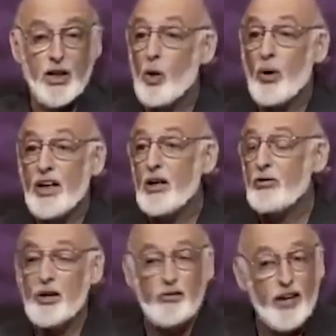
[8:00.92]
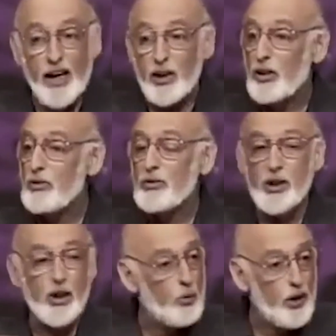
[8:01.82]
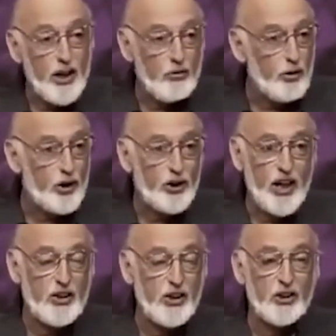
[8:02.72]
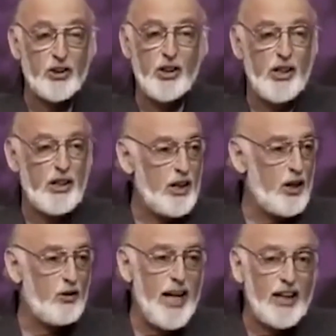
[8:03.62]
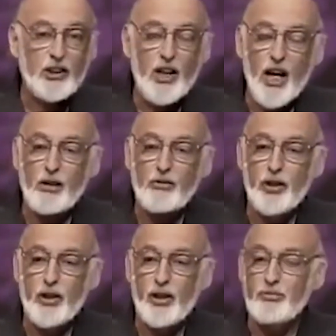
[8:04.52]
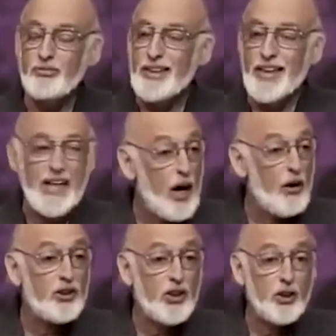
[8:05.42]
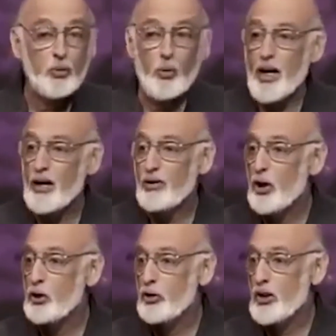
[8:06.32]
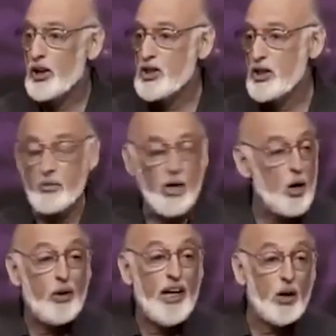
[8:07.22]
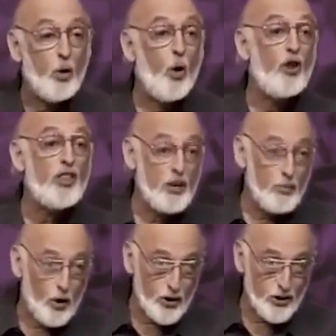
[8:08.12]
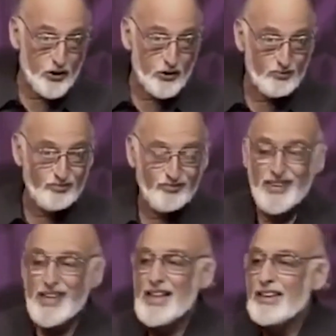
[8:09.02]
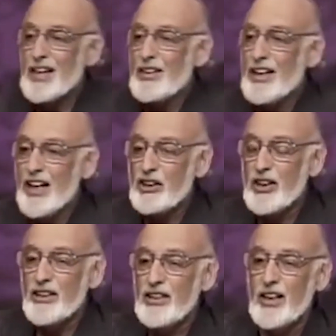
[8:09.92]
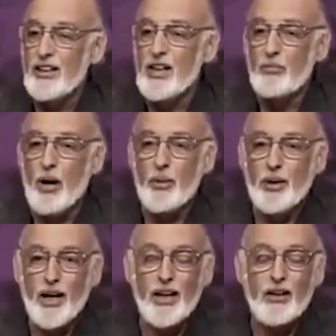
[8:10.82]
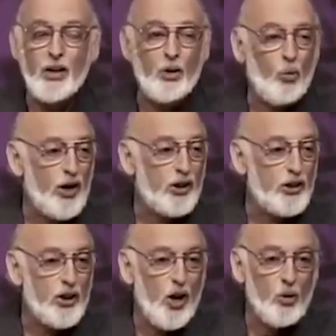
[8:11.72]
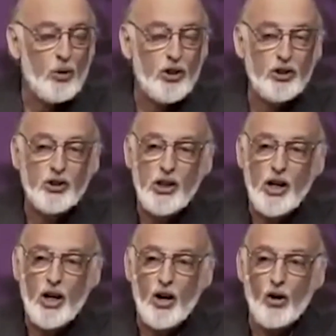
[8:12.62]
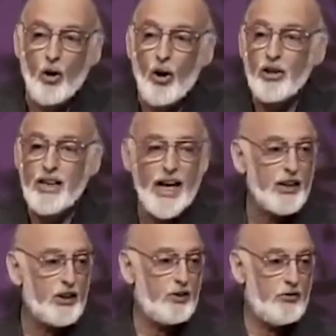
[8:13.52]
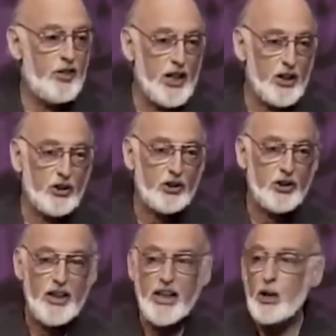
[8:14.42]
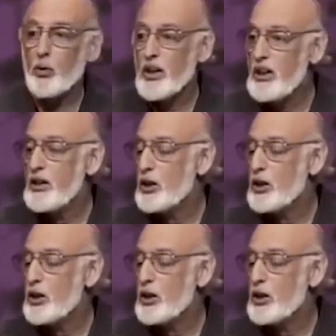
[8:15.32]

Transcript: You don't want to get rid of anger. You don't want to get rid of sadness. You know, that's kind of our inheritance when we have a close relationship. We get all the emotions. Now, the next thing that Bob and I wanted to know is are all negative things equally